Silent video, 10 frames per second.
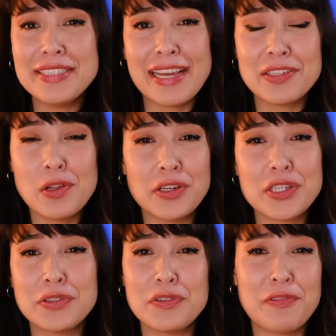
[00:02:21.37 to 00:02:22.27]

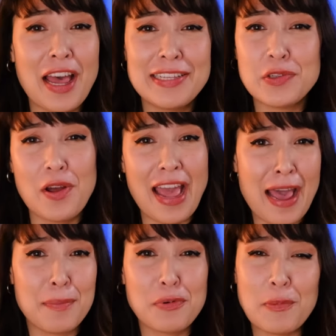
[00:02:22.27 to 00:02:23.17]
technological device or
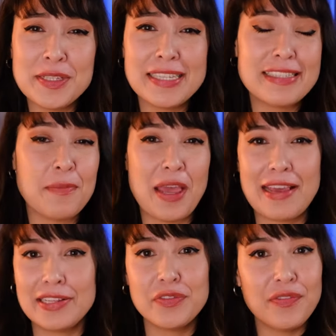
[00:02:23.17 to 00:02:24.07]
app promises to make
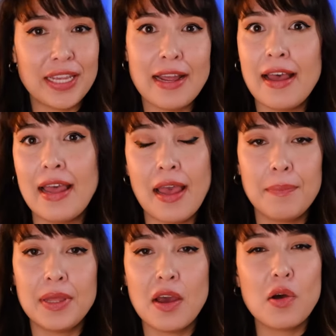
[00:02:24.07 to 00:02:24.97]
us fitter,
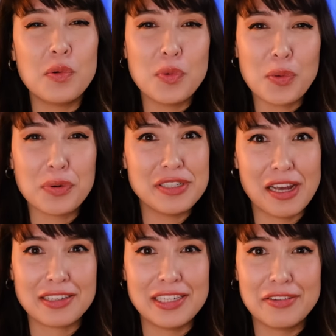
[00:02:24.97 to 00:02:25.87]
happier, or more
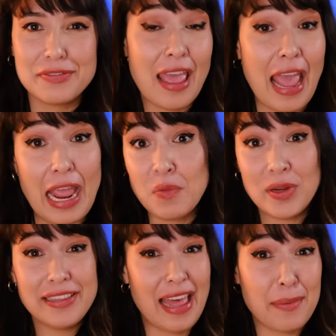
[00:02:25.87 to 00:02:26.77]
productive and
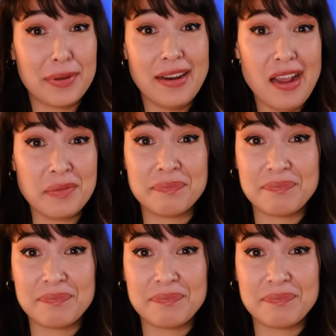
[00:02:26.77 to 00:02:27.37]
we lap it up.